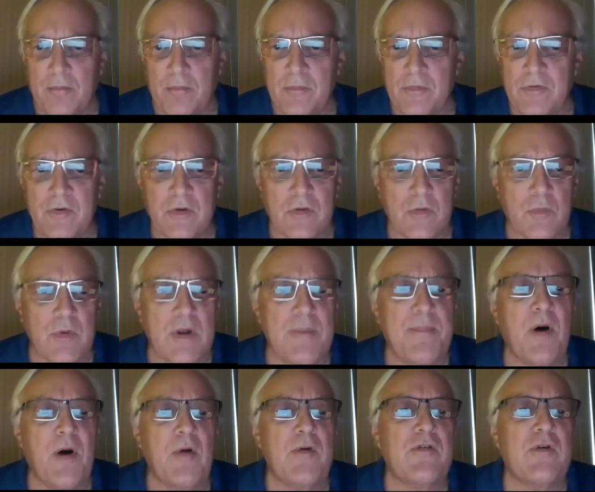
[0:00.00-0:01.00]
So the
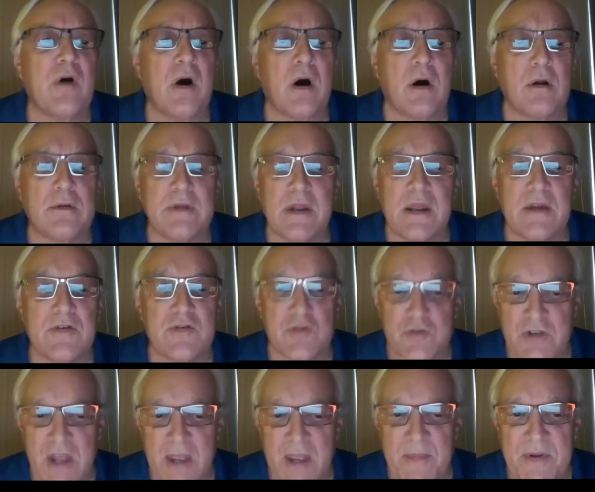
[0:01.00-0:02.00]
repo is called
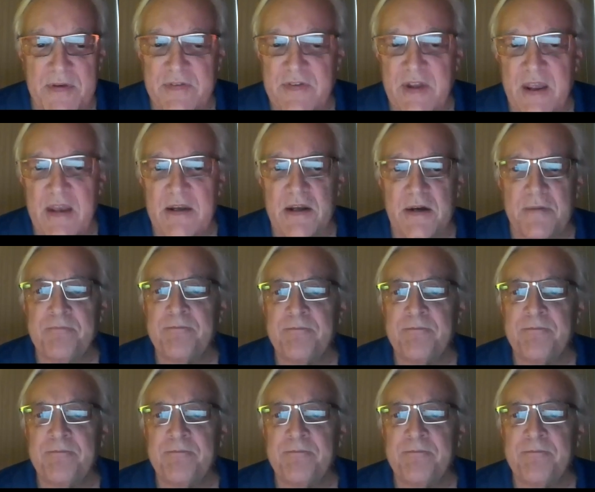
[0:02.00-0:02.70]
Entertainment Data.